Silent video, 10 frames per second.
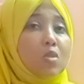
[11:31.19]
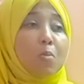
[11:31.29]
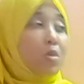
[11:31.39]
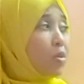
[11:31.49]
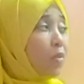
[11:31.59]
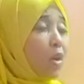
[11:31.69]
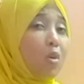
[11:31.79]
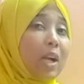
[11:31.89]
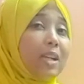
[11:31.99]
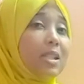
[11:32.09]
So most of the
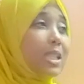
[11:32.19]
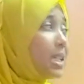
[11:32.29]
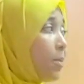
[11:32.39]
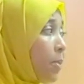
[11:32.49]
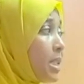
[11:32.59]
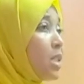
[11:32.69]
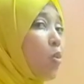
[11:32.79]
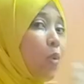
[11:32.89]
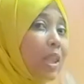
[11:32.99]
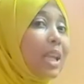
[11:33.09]
organelles that are
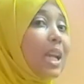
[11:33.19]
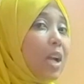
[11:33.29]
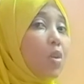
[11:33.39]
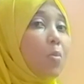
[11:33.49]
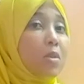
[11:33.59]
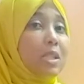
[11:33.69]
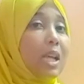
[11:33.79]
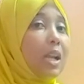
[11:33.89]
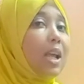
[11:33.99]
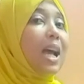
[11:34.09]
present within a normal
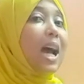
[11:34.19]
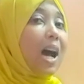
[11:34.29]
cell